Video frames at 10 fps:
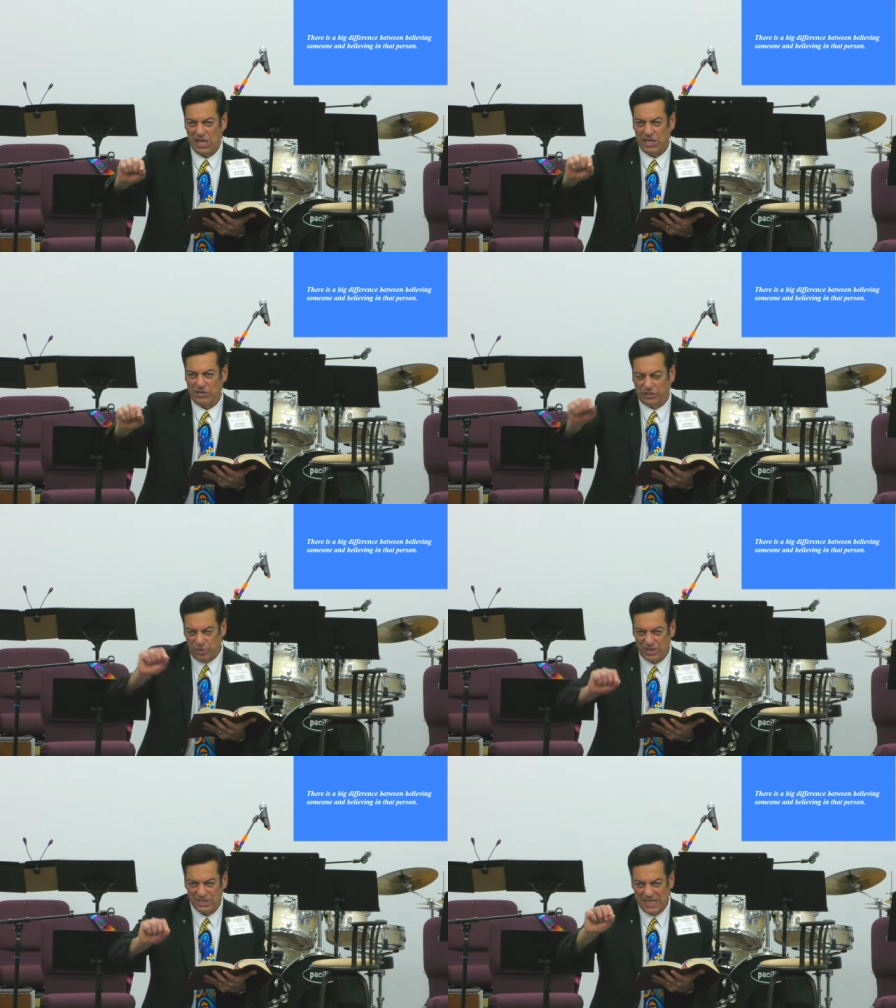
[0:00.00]
You
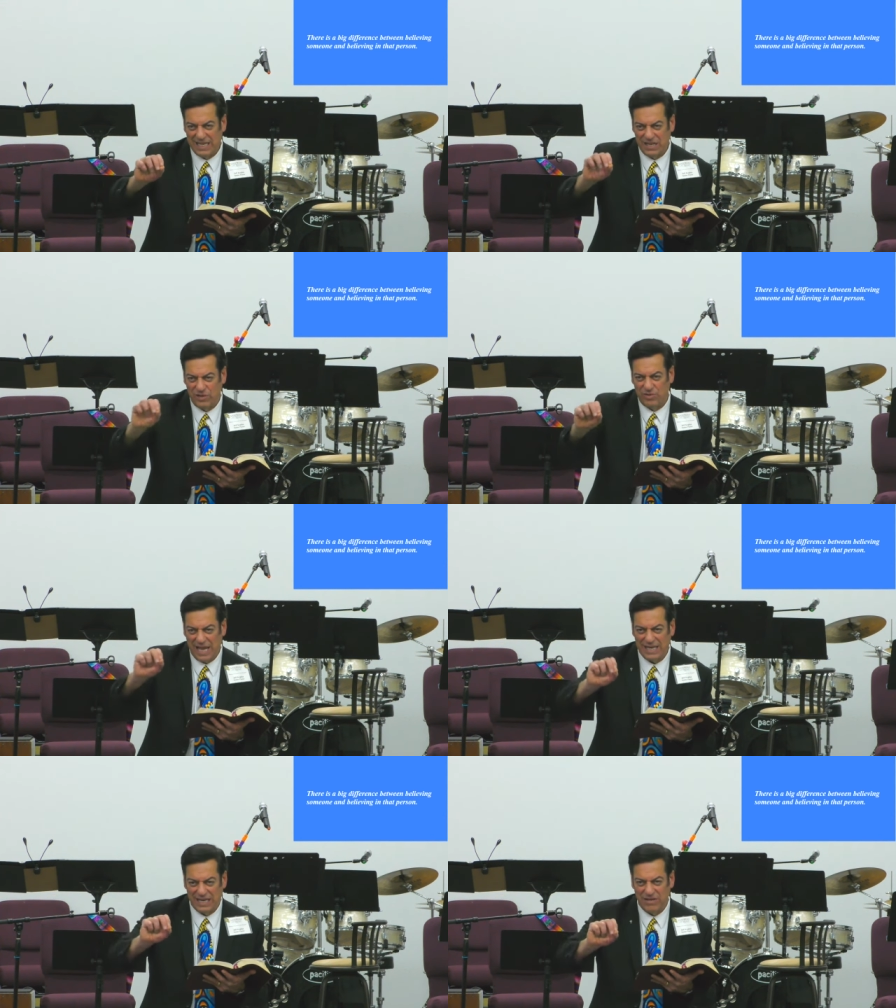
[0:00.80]
trust in who
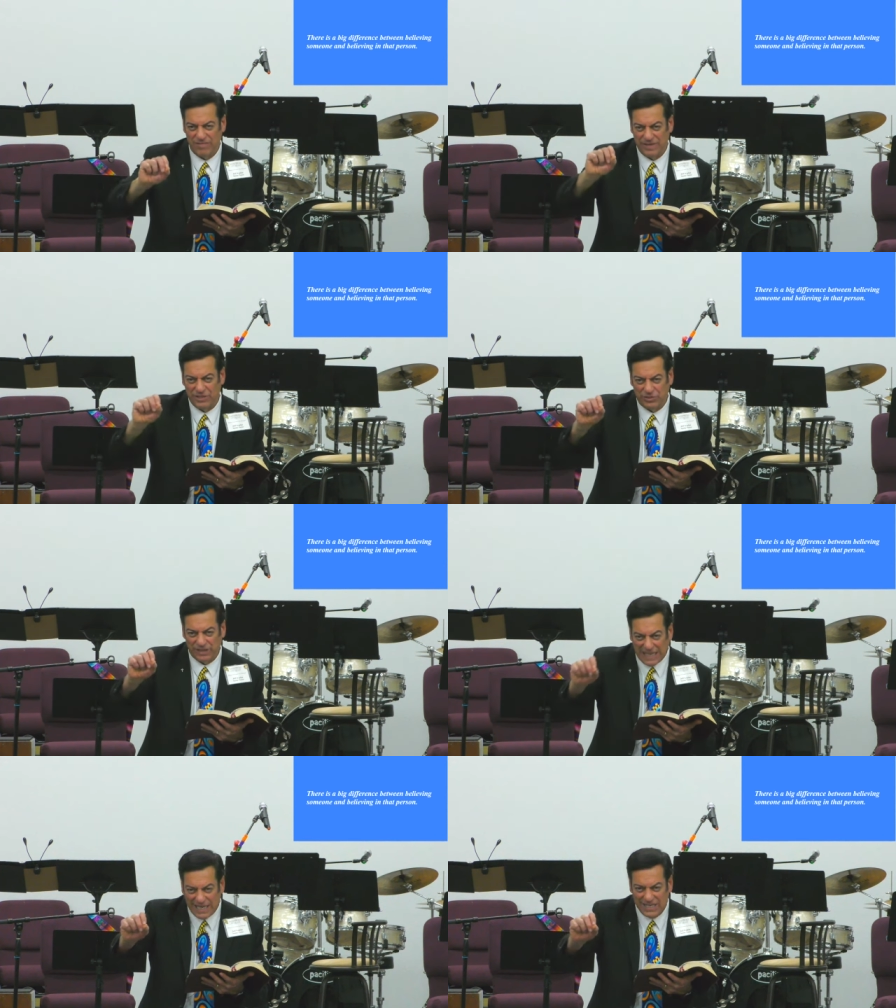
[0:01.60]
that individual
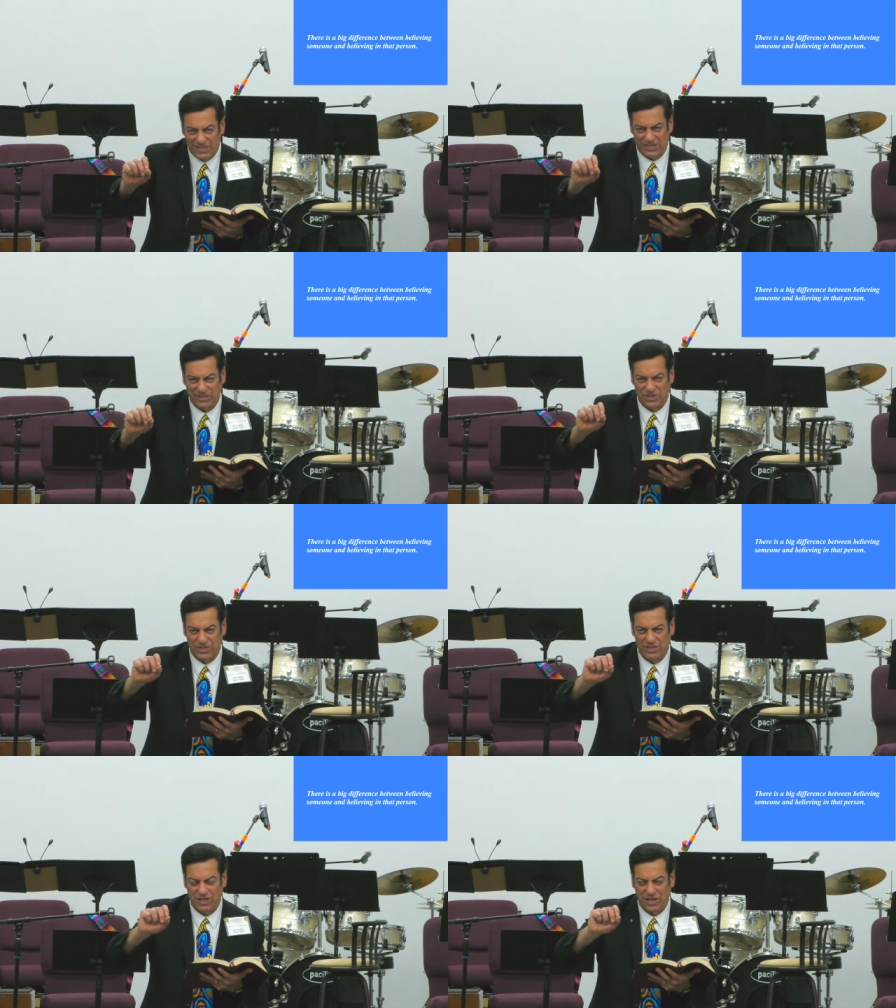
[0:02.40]
is,
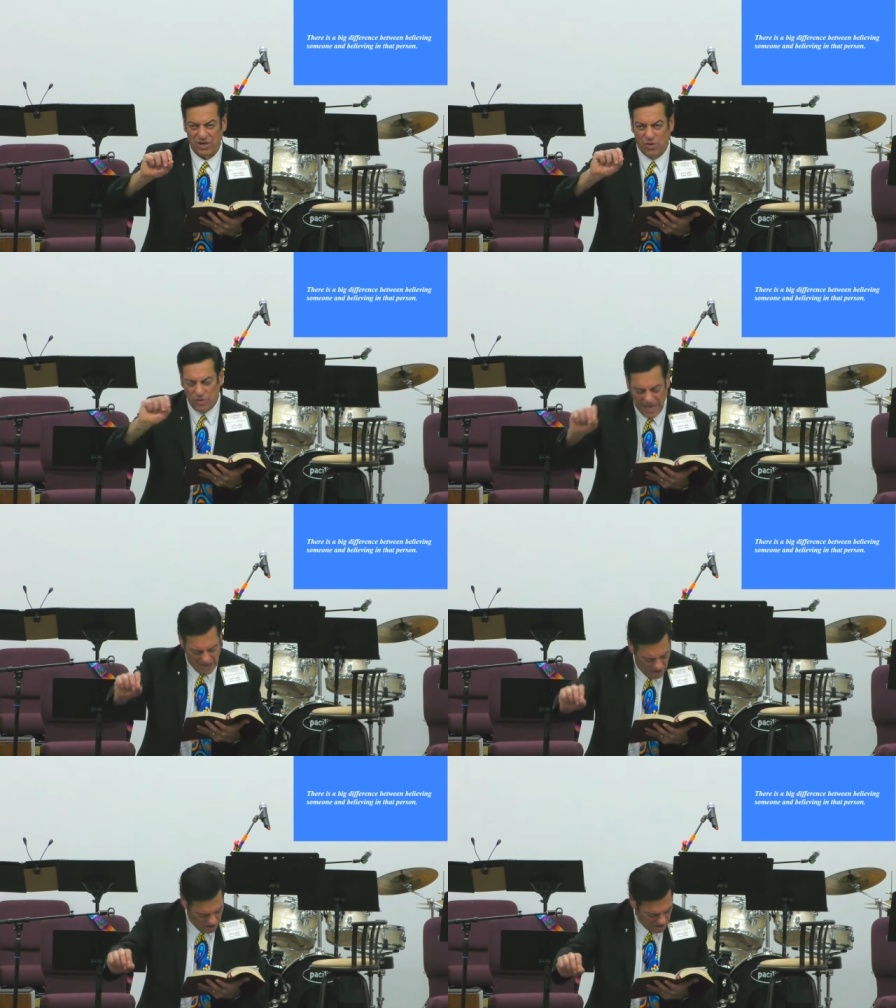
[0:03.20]
who they
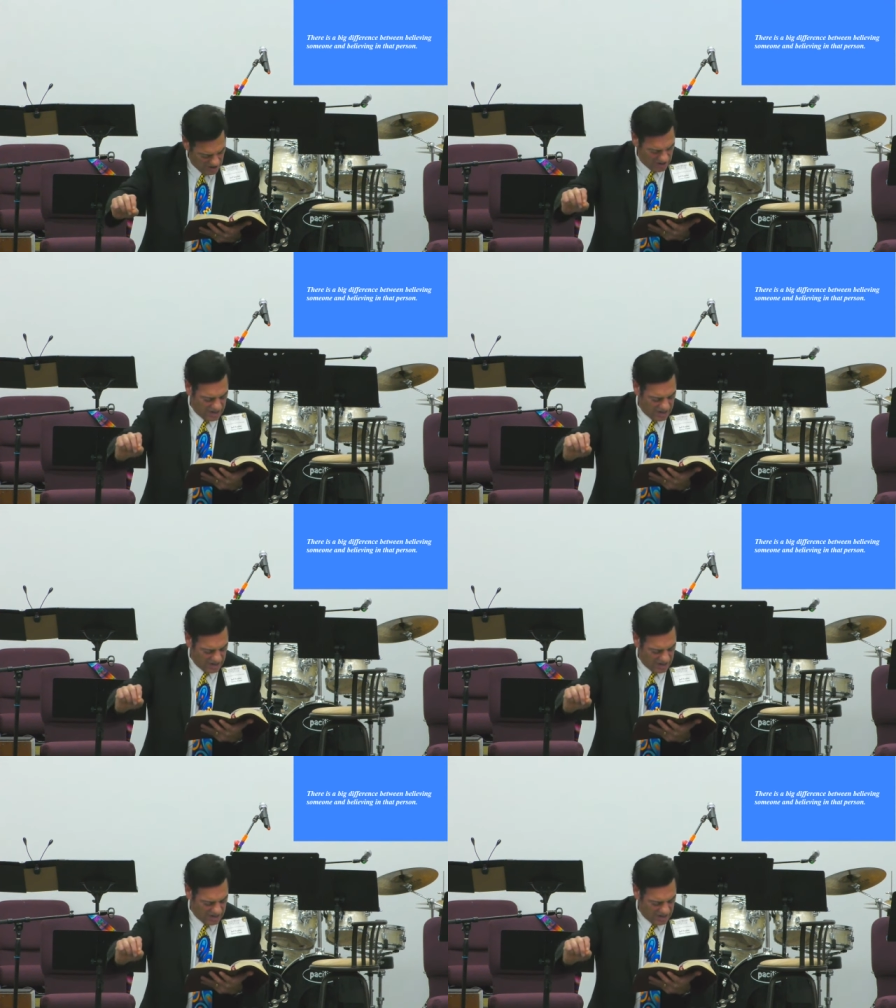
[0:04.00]
are.